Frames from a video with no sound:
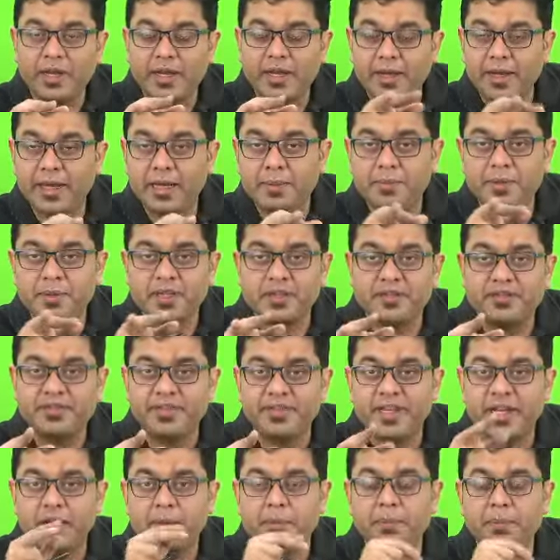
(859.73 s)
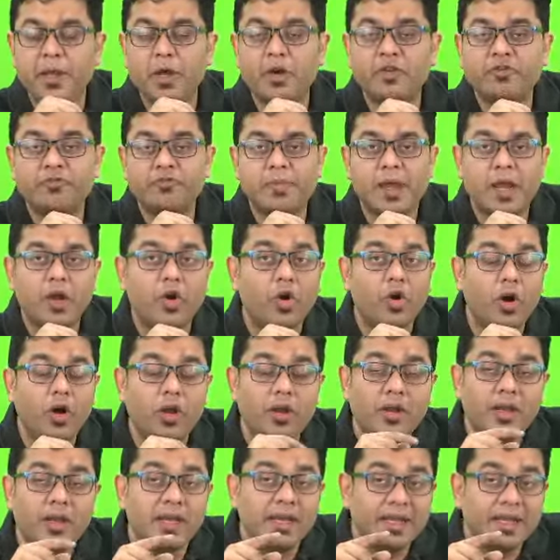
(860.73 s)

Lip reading: Arabian Sea and Bay of Bengal,